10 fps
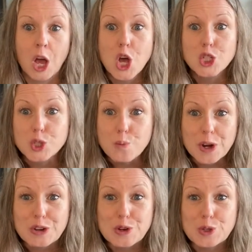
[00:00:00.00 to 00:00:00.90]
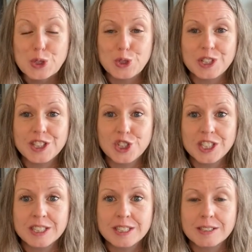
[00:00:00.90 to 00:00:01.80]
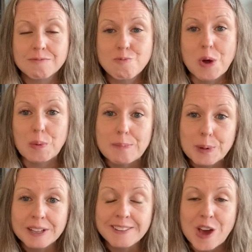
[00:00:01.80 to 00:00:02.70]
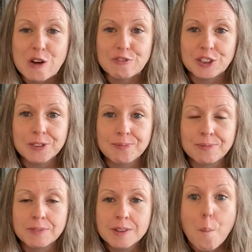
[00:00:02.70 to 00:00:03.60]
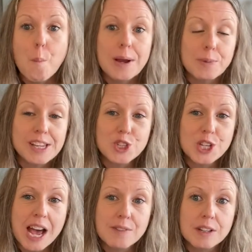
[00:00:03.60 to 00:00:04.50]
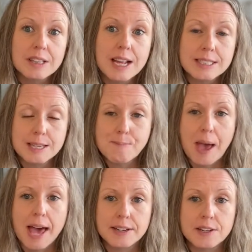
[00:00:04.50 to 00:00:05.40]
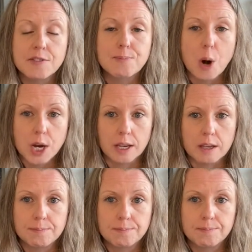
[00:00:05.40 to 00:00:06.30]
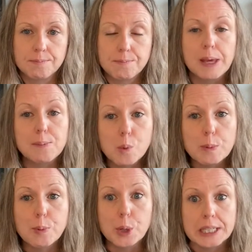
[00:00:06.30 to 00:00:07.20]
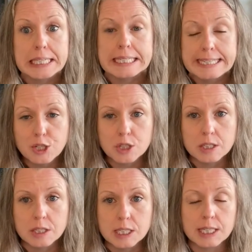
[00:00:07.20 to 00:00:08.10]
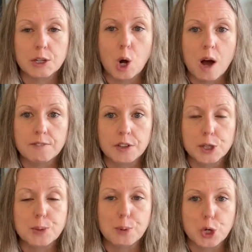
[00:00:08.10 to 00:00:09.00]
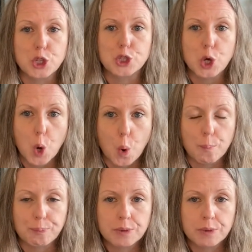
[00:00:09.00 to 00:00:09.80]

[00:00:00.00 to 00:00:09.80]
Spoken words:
So what are those due diligence? What do we put in the offer? When we used to have a less competitive market, people would put contingencies in their offer to purchase a home.